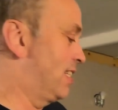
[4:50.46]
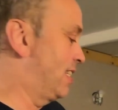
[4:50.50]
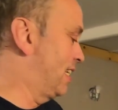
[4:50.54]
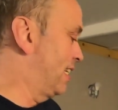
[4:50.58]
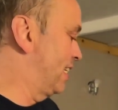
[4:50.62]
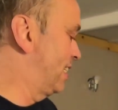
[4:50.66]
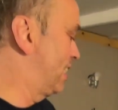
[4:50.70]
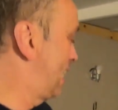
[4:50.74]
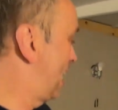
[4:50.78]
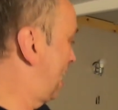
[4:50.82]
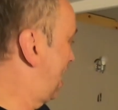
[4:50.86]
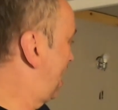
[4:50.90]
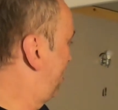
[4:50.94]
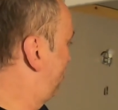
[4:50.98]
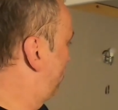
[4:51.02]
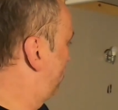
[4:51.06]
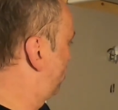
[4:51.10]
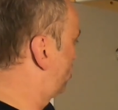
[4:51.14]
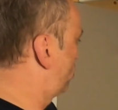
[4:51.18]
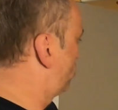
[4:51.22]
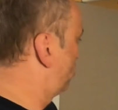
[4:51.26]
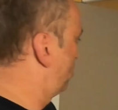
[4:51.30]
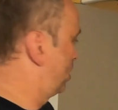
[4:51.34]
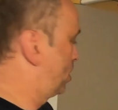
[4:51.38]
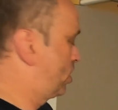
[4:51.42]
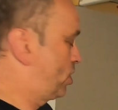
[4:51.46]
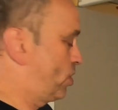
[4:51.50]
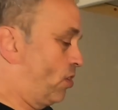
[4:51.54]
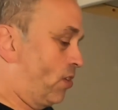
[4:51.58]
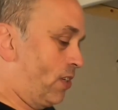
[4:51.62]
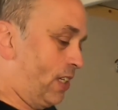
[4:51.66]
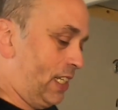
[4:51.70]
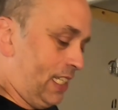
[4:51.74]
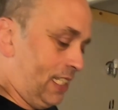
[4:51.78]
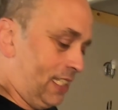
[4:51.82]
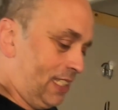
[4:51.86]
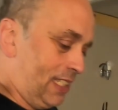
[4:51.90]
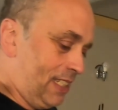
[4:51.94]
since I have a switch
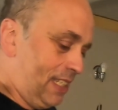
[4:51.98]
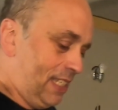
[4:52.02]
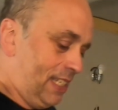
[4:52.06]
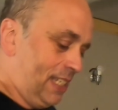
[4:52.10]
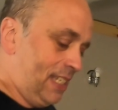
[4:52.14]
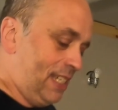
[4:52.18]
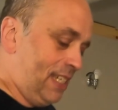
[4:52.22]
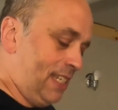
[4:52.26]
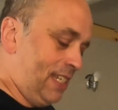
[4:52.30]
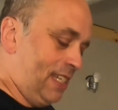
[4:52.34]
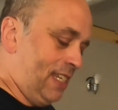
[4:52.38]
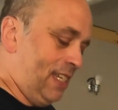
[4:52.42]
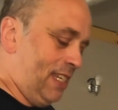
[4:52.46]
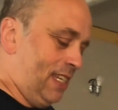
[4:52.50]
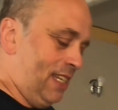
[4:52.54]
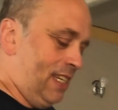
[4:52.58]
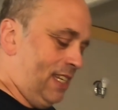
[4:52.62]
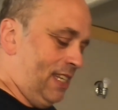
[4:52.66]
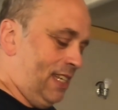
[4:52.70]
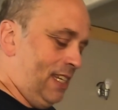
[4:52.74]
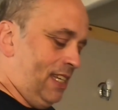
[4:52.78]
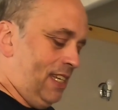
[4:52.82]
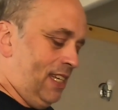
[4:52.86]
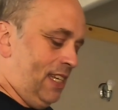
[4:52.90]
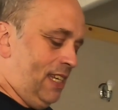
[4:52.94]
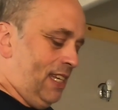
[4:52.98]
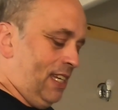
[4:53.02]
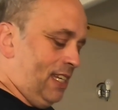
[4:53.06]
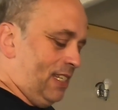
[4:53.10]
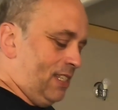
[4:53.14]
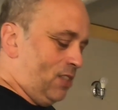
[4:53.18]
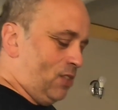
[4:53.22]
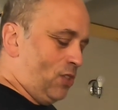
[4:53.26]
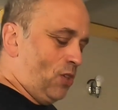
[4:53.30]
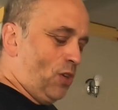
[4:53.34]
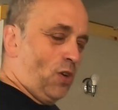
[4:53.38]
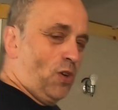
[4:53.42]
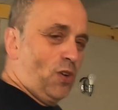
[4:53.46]
on it.
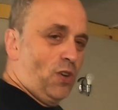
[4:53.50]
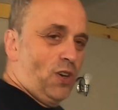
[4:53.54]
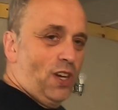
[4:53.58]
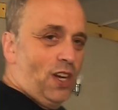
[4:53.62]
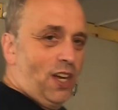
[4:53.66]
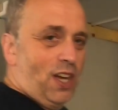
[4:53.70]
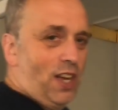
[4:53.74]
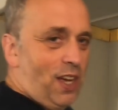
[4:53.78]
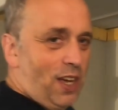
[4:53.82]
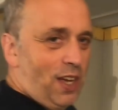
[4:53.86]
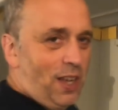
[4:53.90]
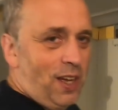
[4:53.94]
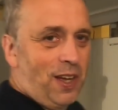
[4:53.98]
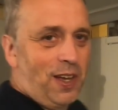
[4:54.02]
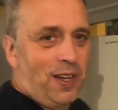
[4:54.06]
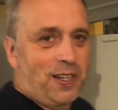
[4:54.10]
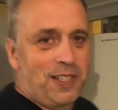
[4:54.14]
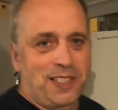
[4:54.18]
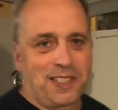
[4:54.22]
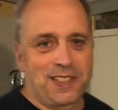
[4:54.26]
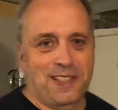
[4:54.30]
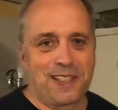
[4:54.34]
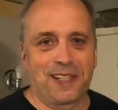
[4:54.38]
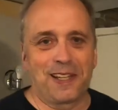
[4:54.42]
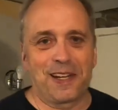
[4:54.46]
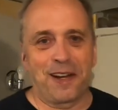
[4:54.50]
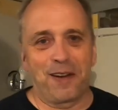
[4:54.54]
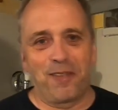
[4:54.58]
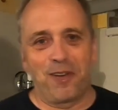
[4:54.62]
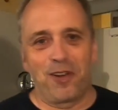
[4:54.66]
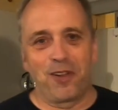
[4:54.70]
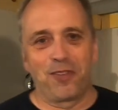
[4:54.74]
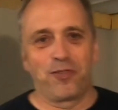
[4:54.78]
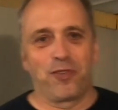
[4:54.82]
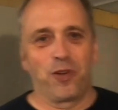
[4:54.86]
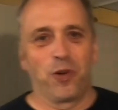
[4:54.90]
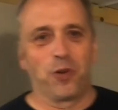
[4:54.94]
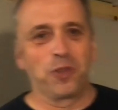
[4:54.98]
So stick
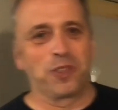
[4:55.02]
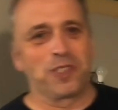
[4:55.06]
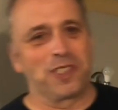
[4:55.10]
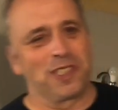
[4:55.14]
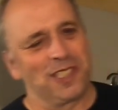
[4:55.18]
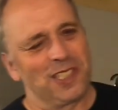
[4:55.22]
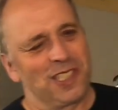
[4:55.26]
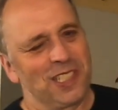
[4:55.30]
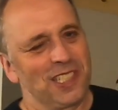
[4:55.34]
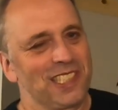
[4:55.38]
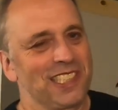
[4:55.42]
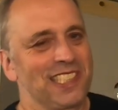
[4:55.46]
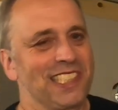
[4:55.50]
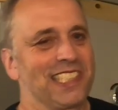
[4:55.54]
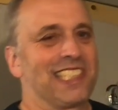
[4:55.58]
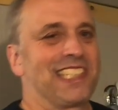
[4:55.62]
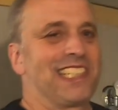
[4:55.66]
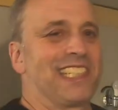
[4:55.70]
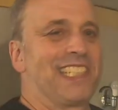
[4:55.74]
around folks, cheers.